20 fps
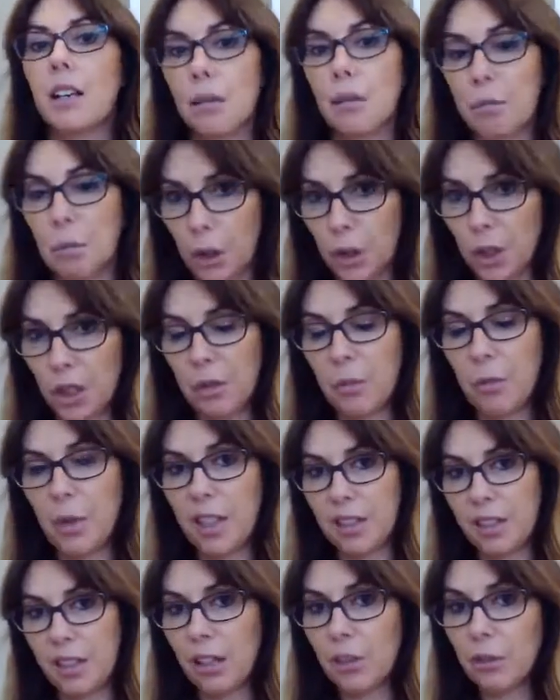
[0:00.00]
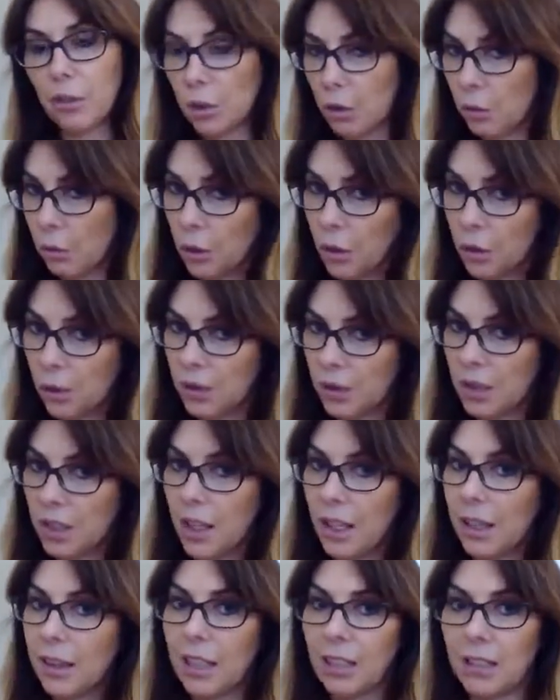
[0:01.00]
pushing myself towards
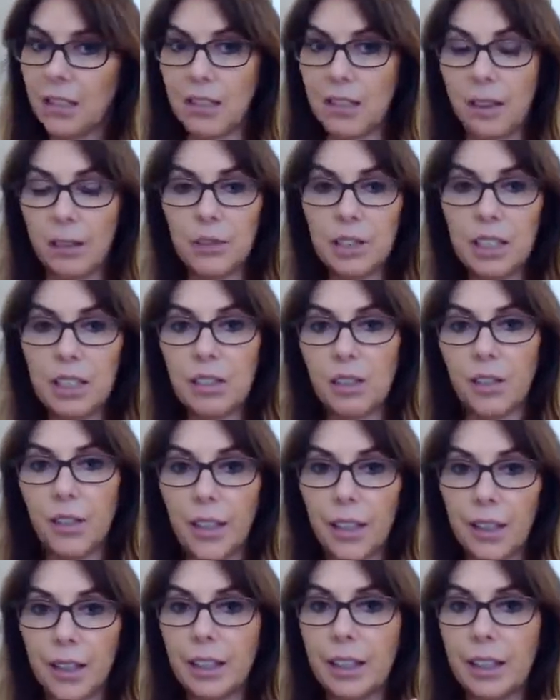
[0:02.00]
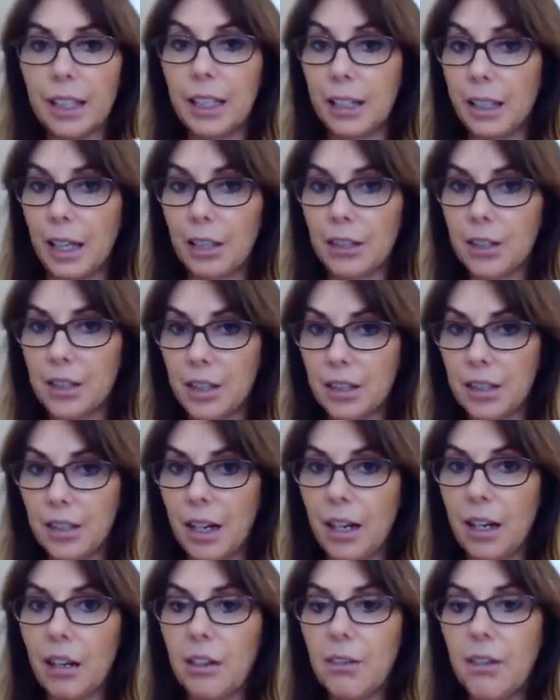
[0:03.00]
it? That's definitely something that you can ask
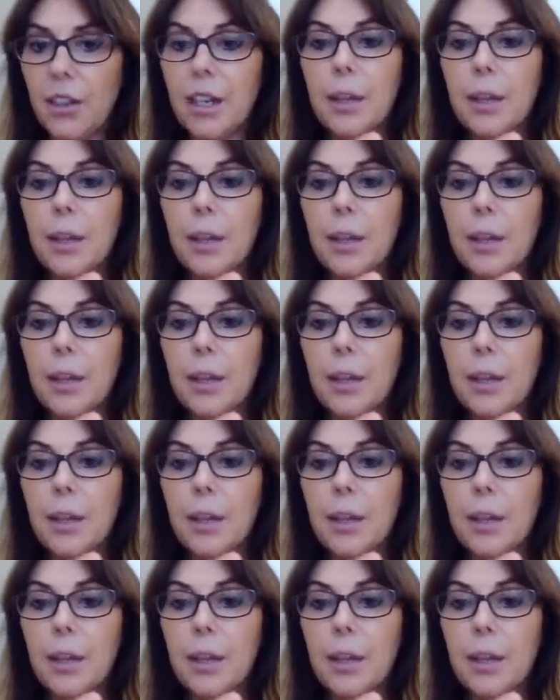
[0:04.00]
yourself.